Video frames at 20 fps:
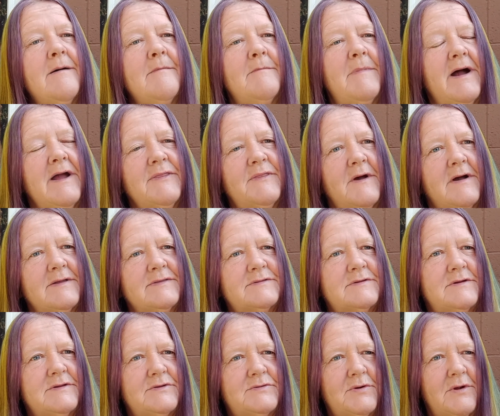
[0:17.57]
My thoughts
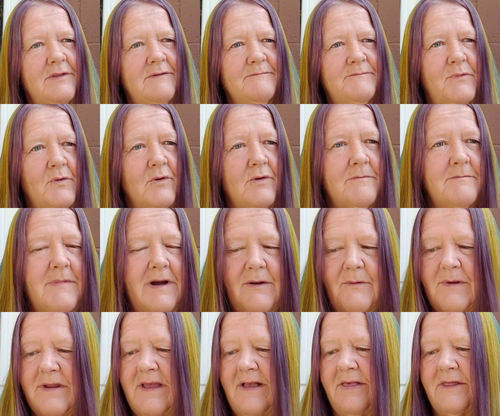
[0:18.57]
control and form my
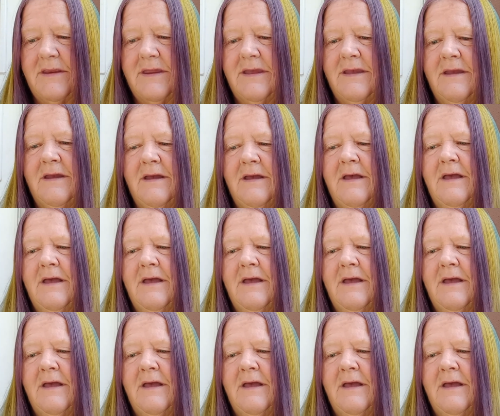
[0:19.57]
reality.